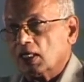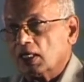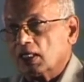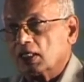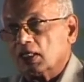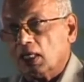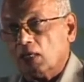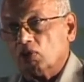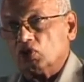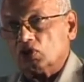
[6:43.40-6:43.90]
a
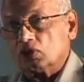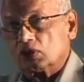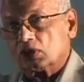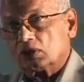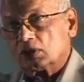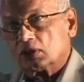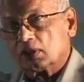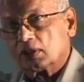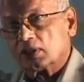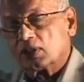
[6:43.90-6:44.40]

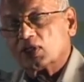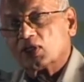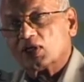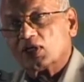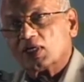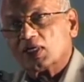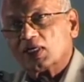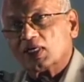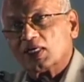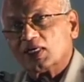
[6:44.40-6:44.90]
count,
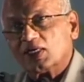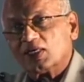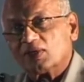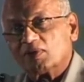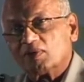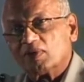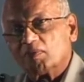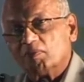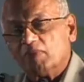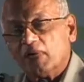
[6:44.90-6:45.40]
a
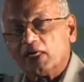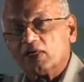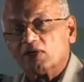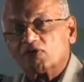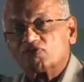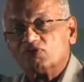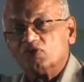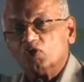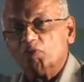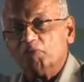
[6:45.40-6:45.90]
man
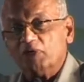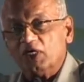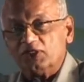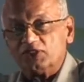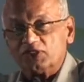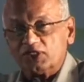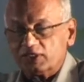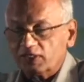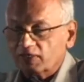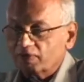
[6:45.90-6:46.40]
of
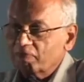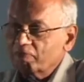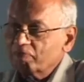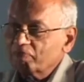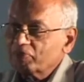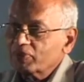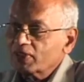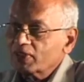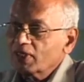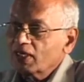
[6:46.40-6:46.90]
nobility,
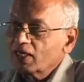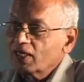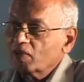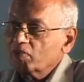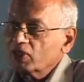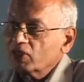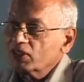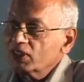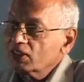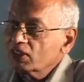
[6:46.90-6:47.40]

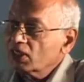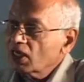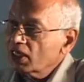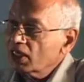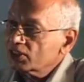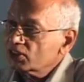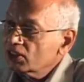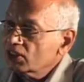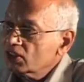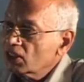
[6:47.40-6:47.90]
but he
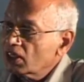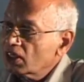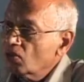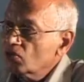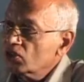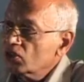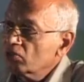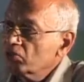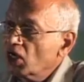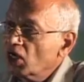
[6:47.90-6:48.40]
collected
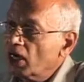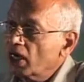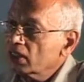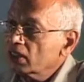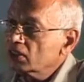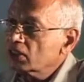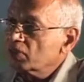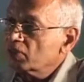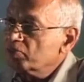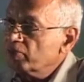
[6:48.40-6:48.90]
around him
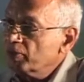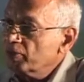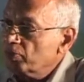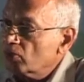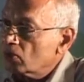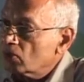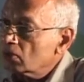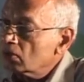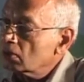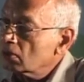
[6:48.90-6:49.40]
100
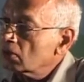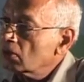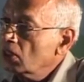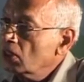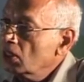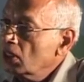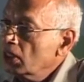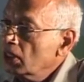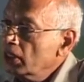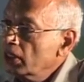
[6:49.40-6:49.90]
people,
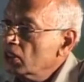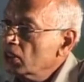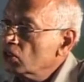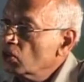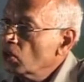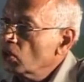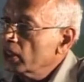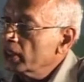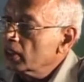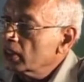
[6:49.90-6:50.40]

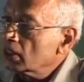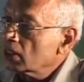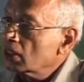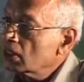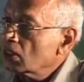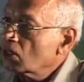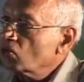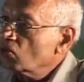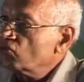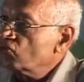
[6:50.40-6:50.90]
including
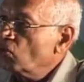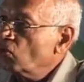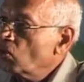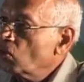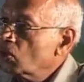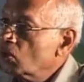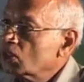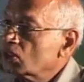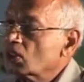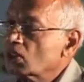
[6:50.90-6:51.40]

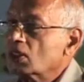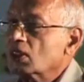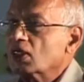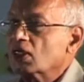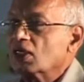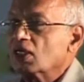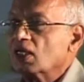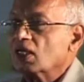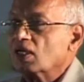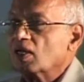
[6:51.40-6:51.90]
4
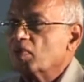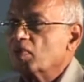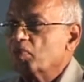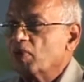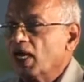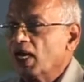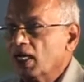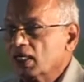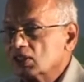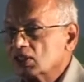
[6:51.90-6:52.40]

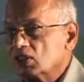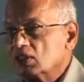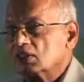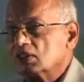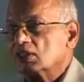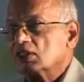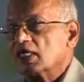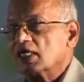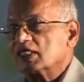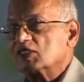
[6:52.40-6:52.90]
plant
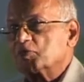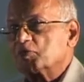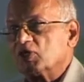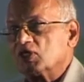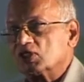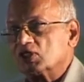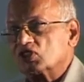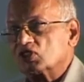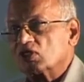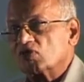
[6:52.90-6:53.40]

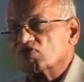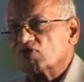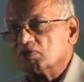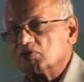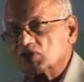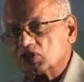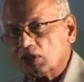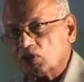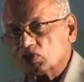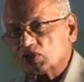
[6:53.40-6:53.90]
experts
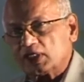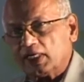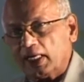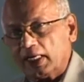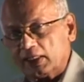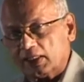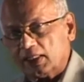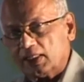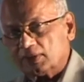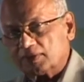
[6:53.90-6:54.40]
from South
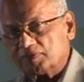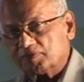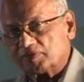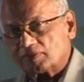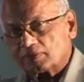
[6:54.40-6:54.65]
Canara,